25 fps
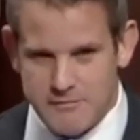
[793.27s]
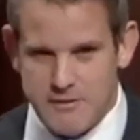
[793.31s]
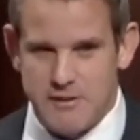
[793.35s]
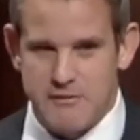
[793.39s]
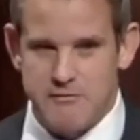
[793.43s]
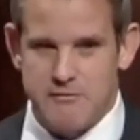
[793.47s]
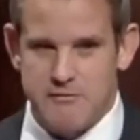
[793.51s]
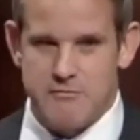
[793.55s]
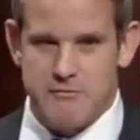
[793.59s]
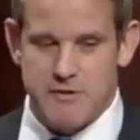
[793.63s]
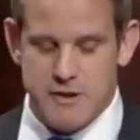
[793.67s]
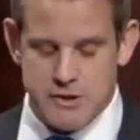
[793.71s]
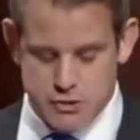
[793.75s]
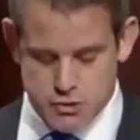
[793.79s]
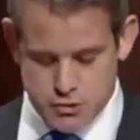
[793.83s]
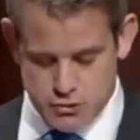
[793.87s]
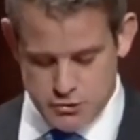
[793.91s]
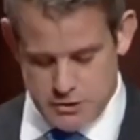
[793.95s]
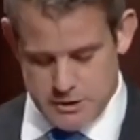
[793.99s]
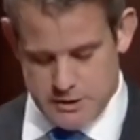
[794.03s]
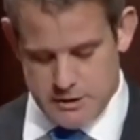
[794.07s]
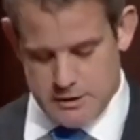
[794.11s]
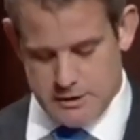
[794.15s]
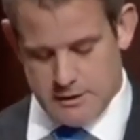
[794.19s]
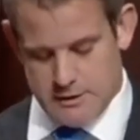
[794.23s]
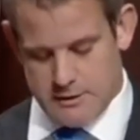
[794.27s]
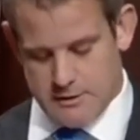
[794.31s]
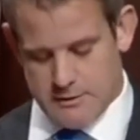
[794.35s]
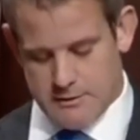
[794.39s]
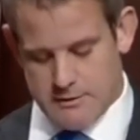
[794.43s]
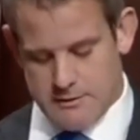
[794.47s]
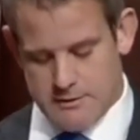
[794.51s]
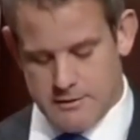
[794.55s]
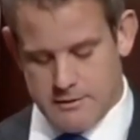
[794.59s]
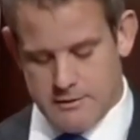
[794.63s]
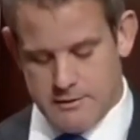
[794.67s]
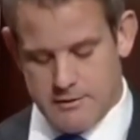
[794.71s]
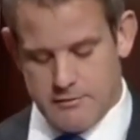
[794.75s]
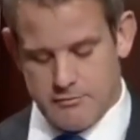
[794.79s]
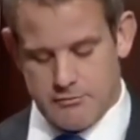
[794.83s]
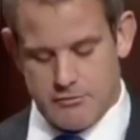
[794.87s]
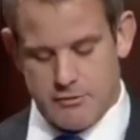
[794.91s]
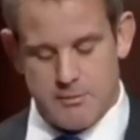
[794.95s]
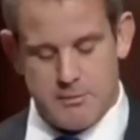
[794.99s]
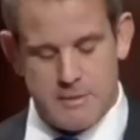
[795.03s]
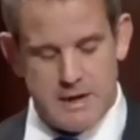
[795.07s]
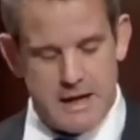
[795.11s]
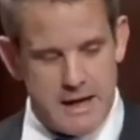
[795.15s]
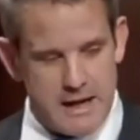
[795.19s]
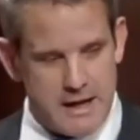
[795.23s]
of the vitriol
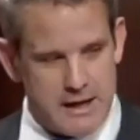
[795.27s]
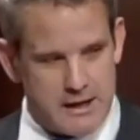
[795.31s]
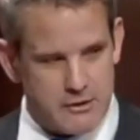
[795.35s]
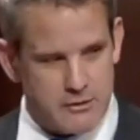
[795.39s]
from